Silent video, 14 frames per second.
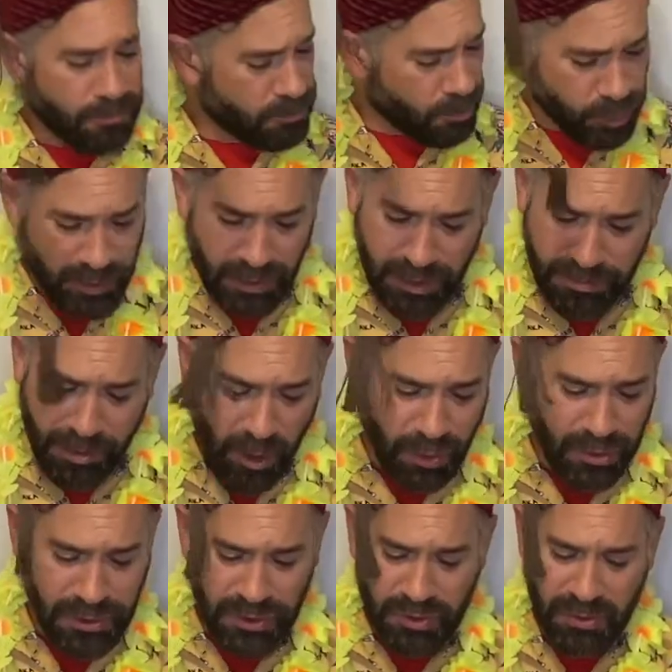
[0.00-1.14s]
really
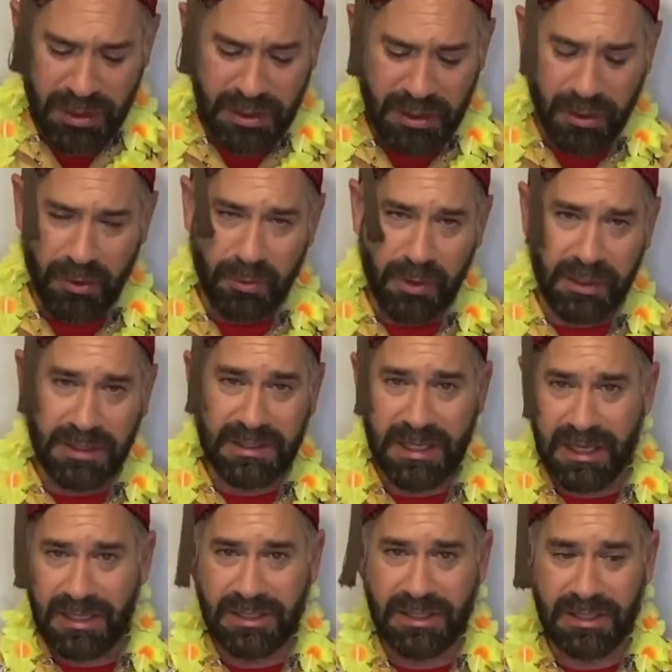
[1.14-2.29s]
potent drink, a really
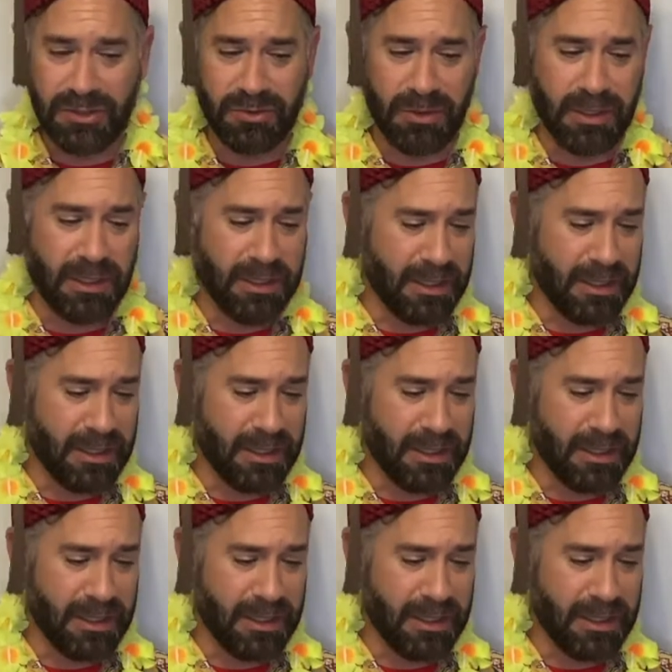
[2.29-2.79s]
tasty drink,